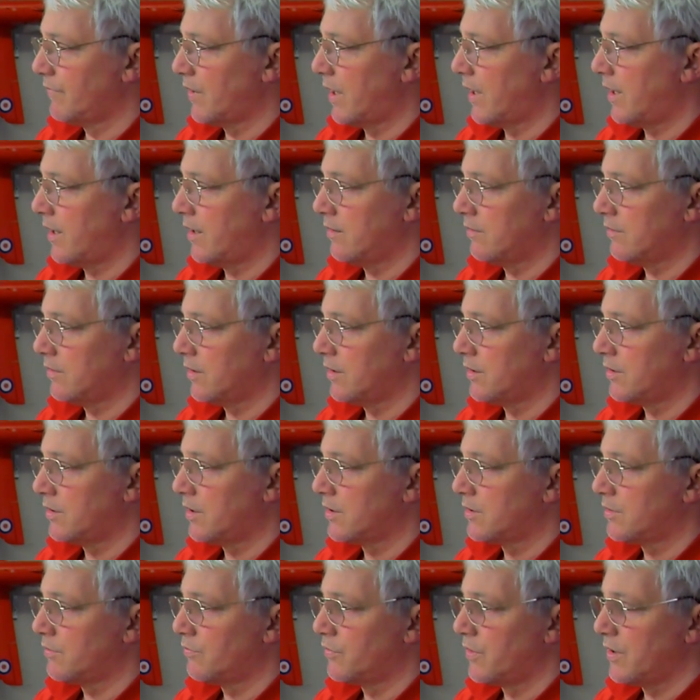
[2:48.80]
and it
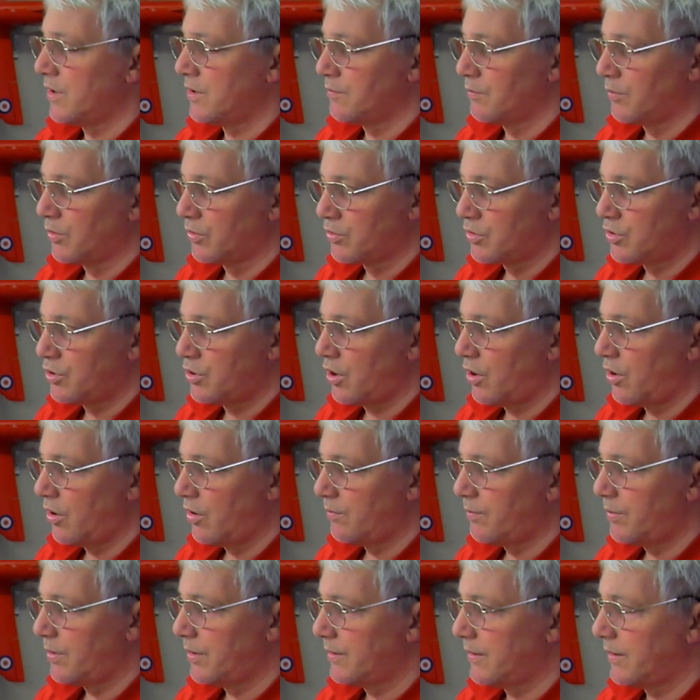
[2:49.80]
does a reasonable
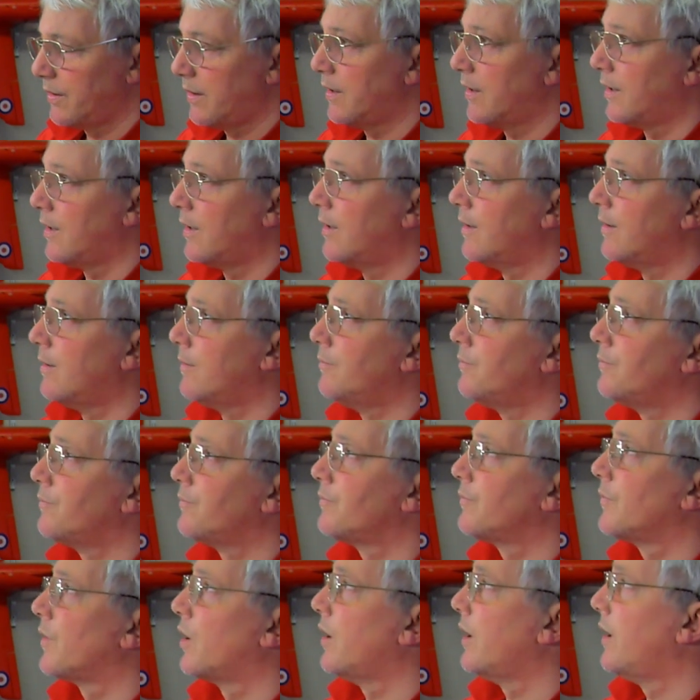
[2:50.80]
job.
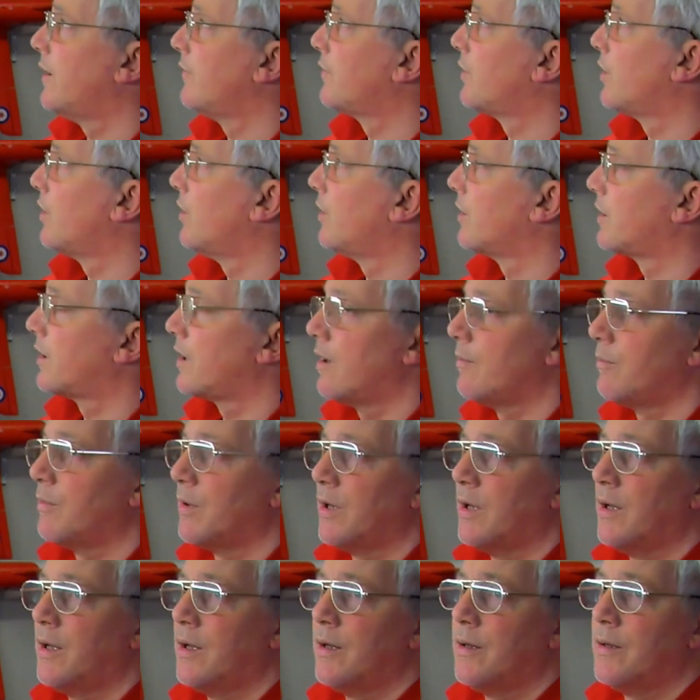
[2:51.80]
I have got a
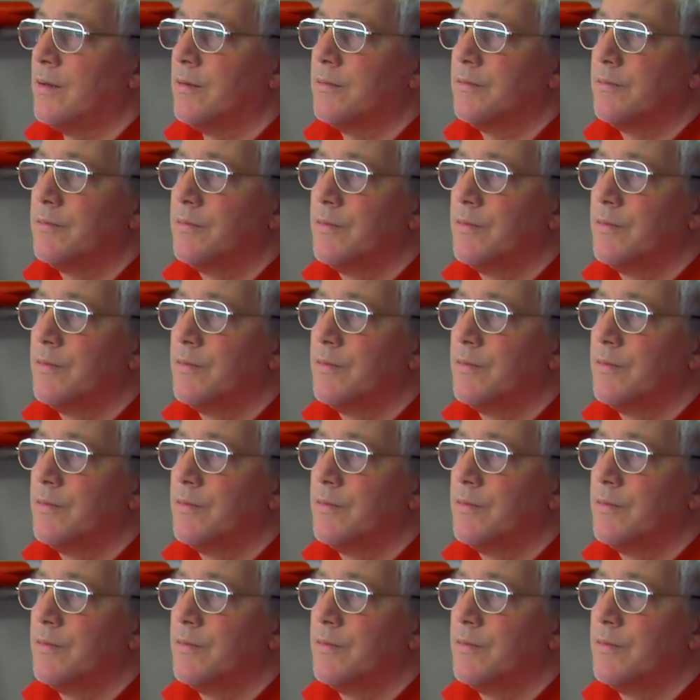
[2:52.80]
couple of